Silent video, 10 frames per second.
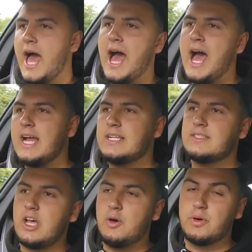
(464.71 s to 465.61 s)

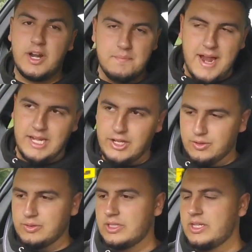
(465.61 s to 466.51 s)
And I wanted a
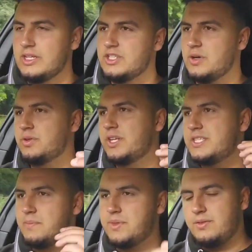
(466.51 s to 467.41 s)
manual because I wanted
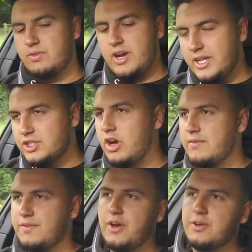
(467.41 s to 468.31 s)
something really
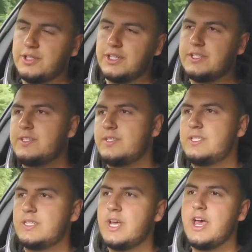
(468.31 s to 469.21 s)
driver
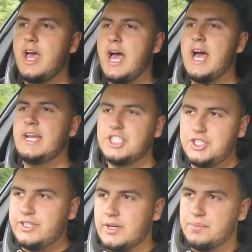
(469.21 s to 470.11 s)
focused, and as
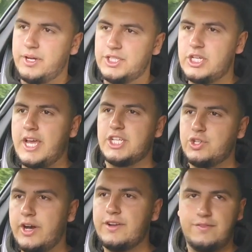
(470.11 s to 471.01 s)
you can appreciate,
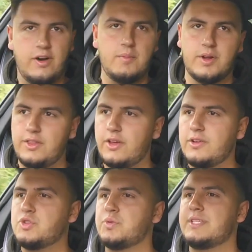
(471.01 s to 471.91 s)
trying to find one of
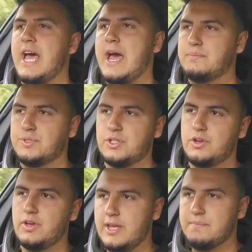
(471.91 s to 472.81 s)
those was
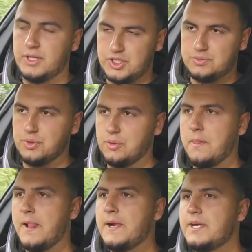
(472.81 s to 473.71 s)
absolutely impossible.
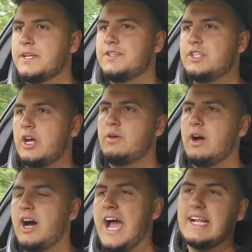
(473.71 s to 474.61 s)

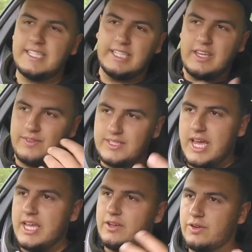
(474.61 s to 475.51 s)
So I had to give and
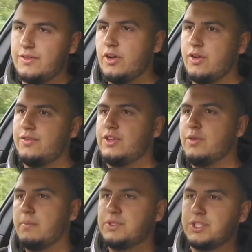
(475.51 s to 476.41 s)
take on a
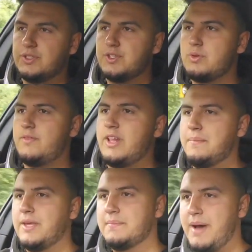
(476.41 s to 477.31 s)
few options, whether
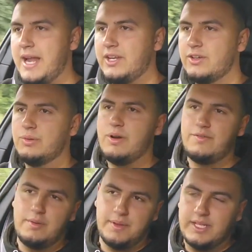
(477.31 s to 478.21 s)
that be the manual,
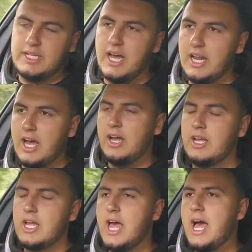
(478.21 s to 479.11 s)
whether it be the colour,
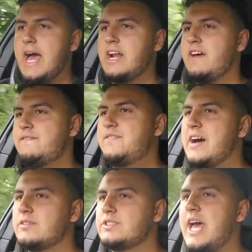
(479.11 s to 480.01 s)
and I
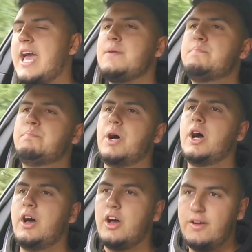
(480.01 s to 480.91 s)
found a
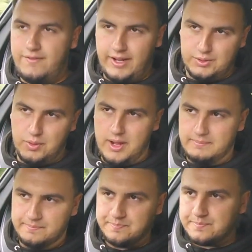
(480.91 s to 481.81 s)
perfect
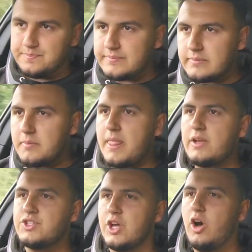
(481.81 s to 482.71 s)

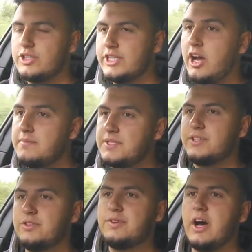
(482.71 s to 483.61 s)
one. So Hockenheim
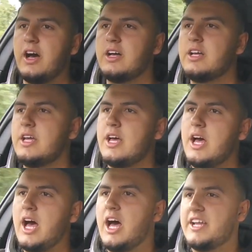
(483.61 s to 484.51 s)
Silver,
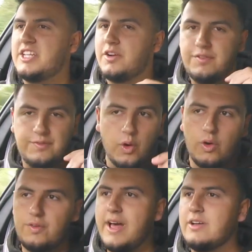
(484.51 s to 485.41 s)
it done
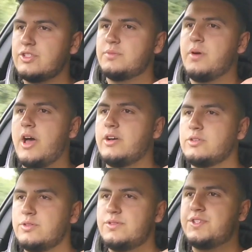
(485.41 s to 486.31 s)
4,000
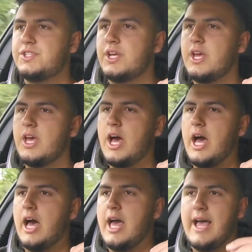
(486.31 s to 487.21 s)
miles,
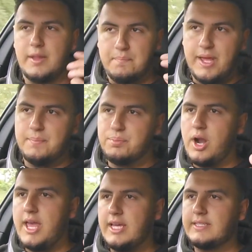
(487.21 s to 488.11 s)
had the big
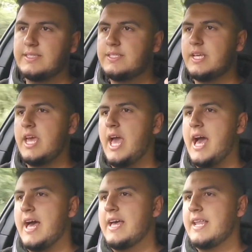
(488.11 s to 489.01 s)
brakes, it
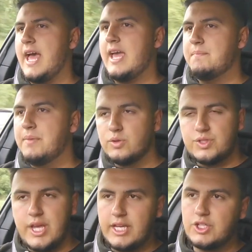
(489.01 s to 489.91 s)
had a
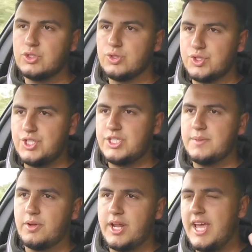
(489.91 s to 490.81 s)
Miltech exhaust
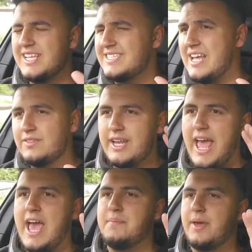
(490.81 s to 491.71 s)
system on it, sounded
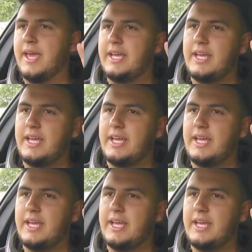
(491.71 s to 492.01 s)
epic.